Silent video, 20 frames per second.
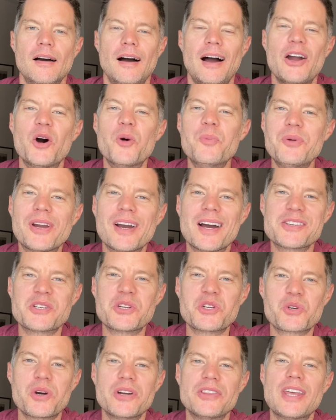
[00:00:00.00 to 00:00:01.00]
I hope you
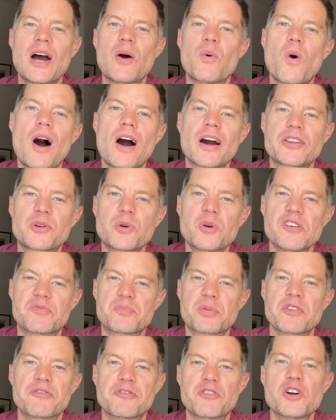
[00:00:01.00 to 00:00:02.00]
guys enjoyed that walkthrough
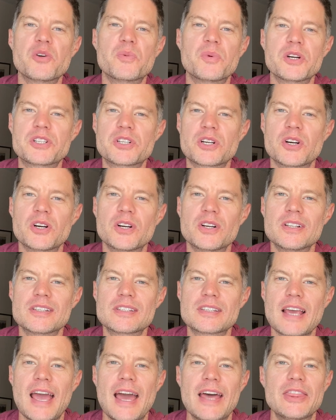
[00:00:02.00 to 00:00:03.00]
of preferred
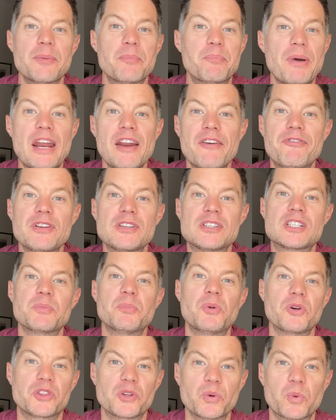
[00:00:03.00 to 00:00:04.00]
returns and the benefits
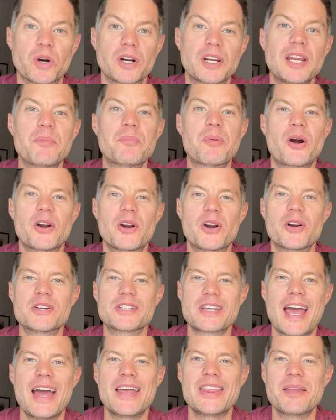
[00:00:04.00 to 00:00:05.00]
to both the working
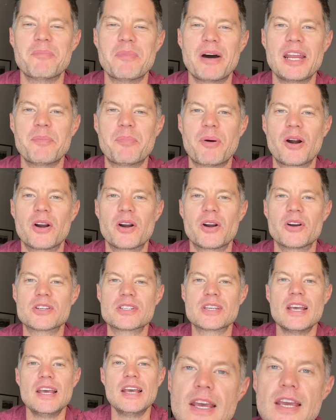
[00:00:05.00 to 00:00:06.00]
partners and the money
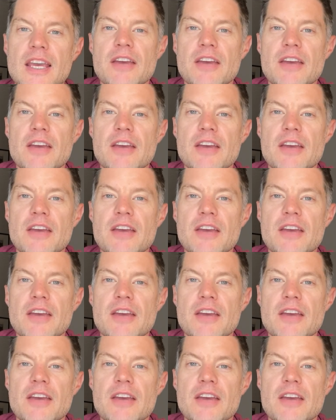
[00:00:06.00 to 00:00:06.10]
partners.